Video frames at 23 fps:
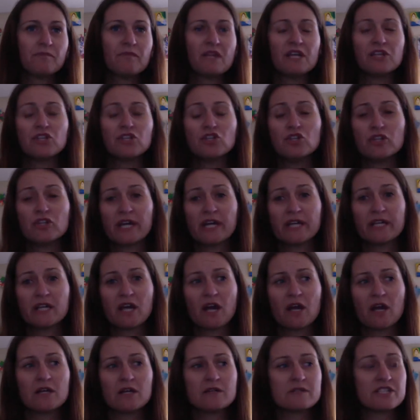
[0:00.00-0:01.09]
You can
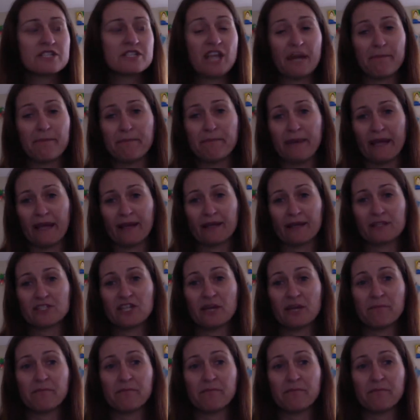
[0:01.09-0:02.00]
go jumping